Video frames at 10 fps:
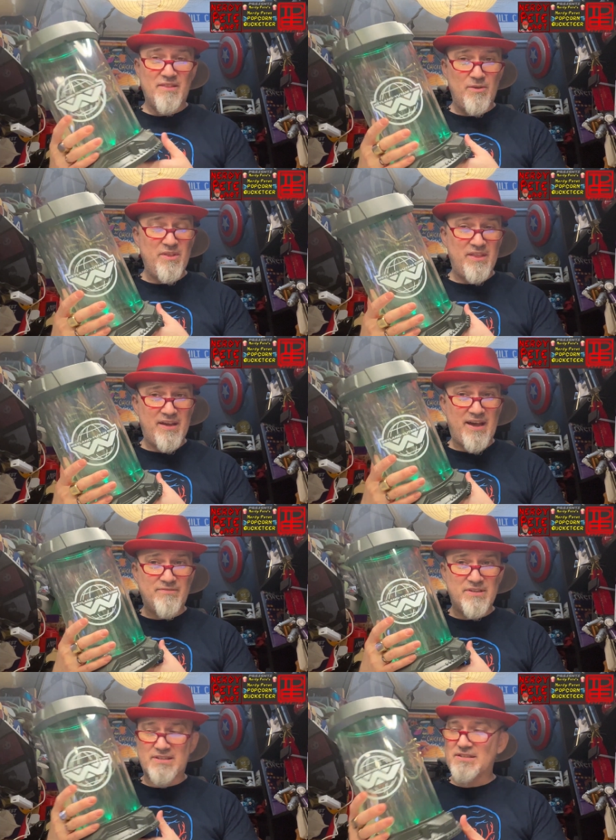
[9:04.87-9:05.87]
The only thing I have
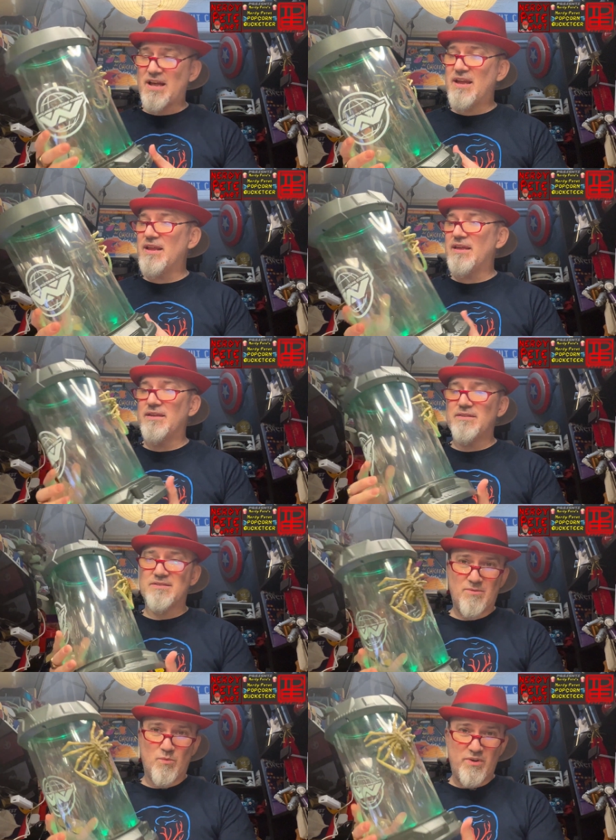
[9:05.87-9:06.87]
to decide
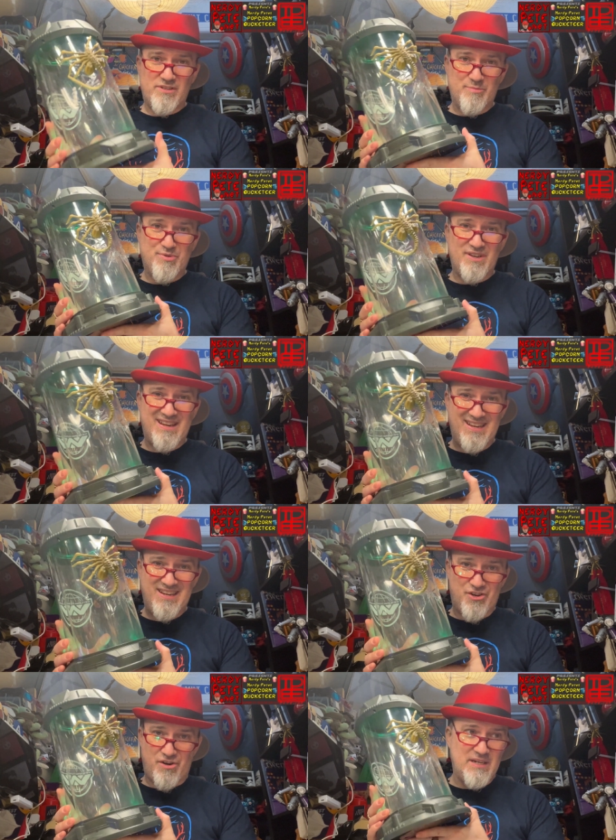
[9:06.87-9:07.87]
is what to put in
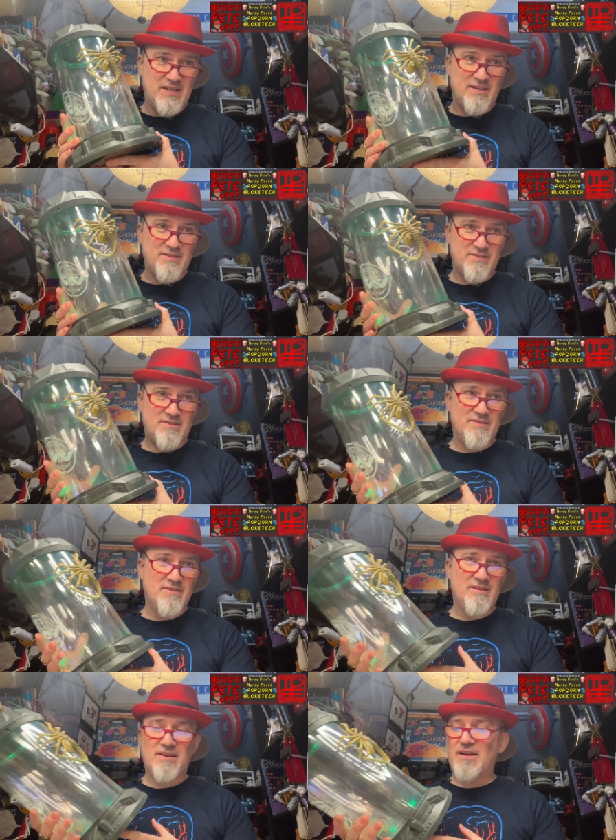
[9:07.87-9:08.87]
here, because
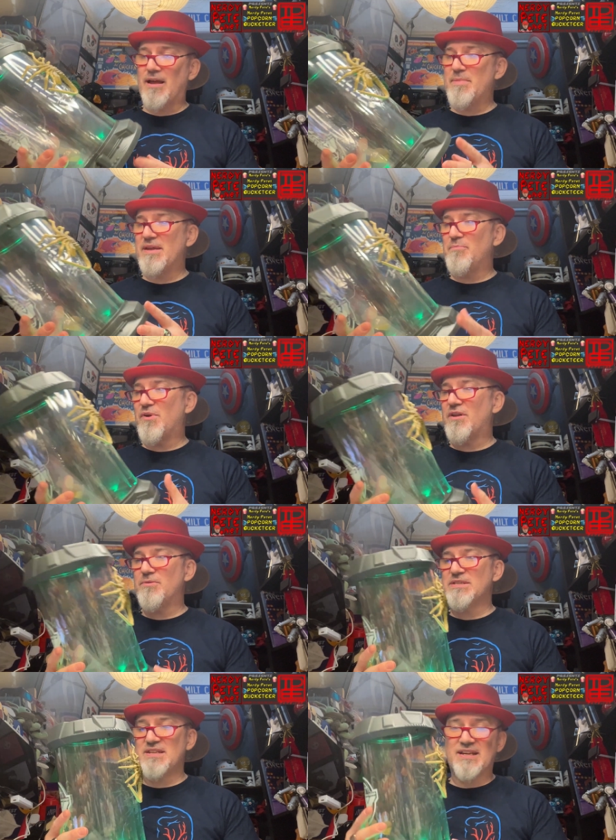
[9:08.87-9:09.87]
I mean, part of the
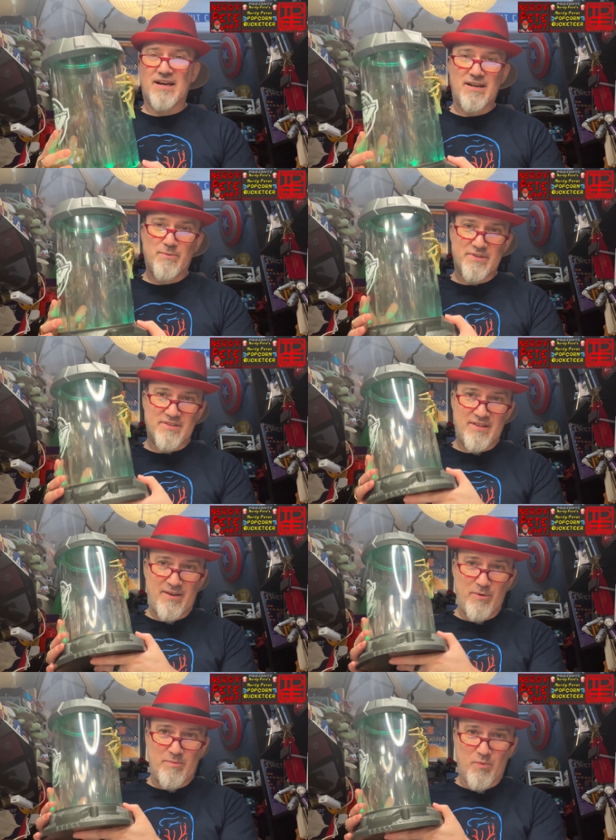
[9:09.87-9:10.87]
reason I got it was
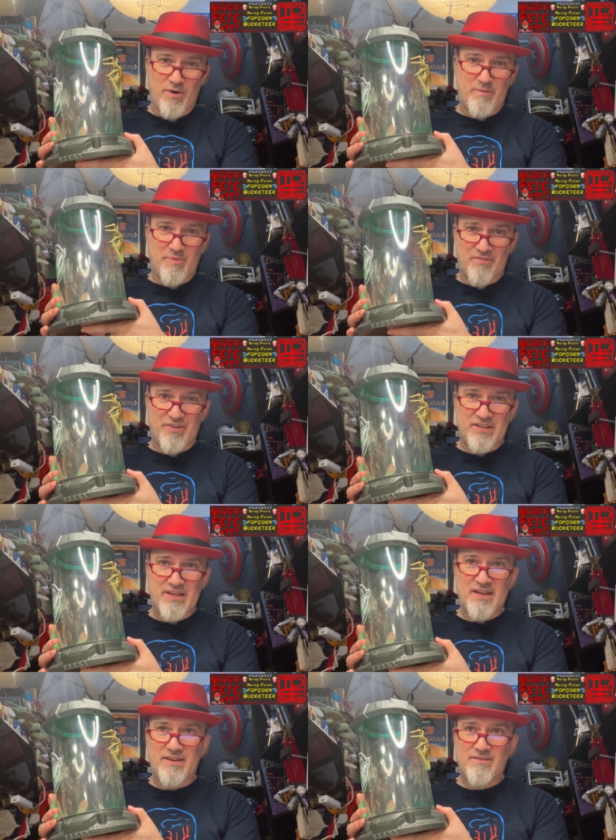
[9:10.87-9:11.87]
it would work
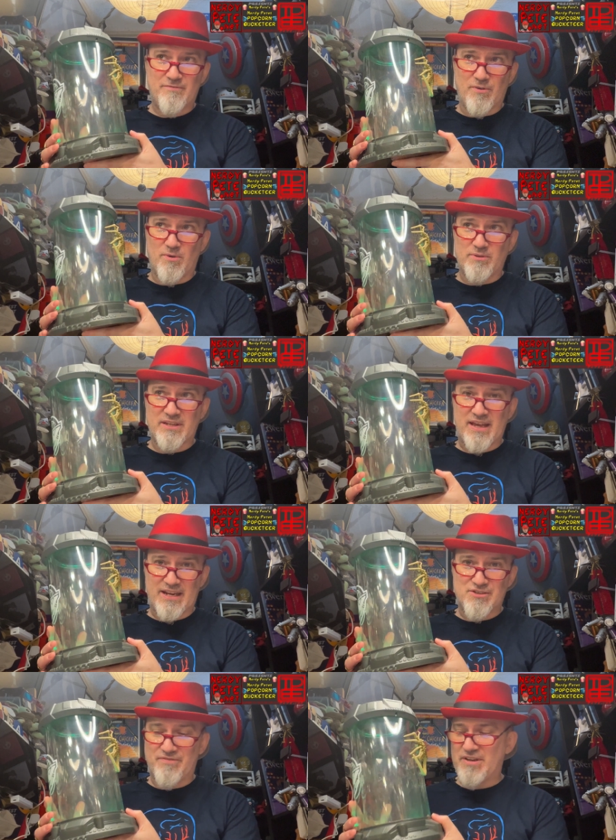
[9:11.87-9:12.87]
perfectly for holding
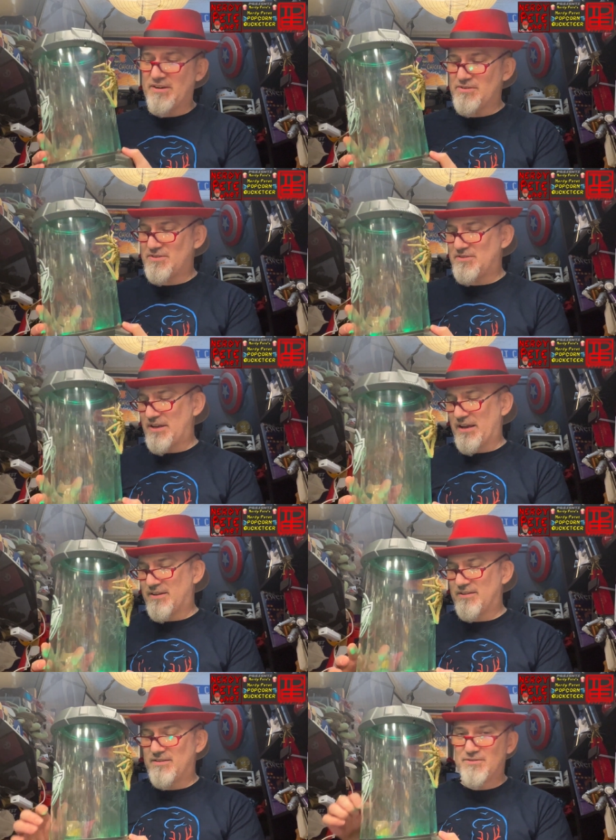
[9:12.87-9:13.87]
action figures. Like,
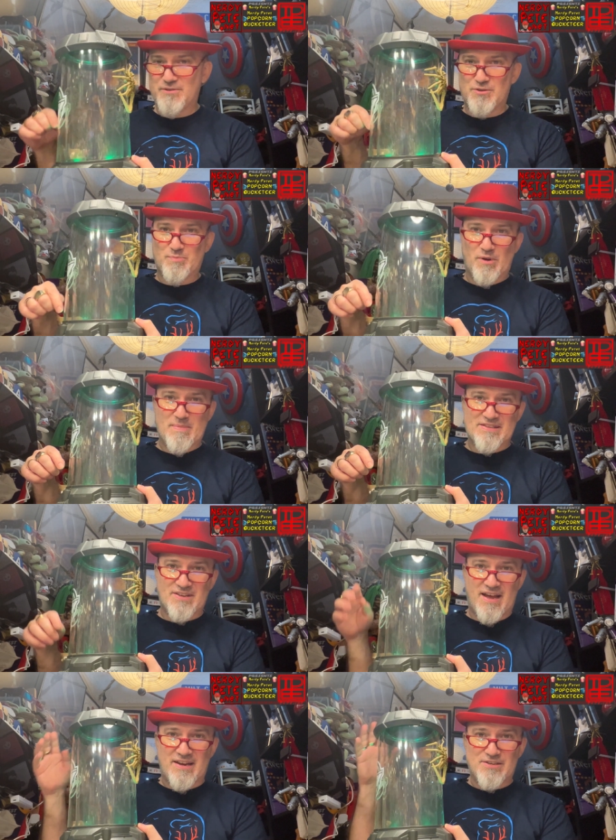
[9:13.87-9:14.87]
just put them
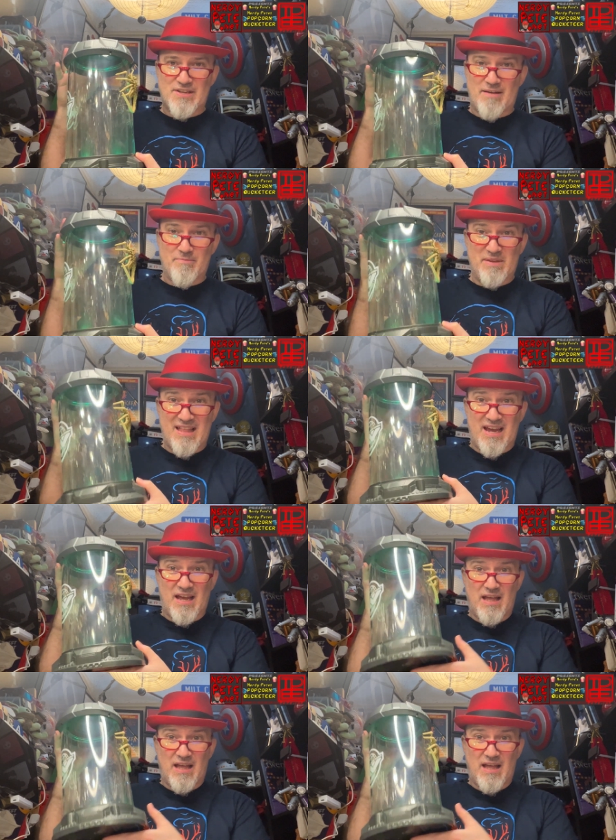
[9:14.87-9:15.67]
inside and just have them be like,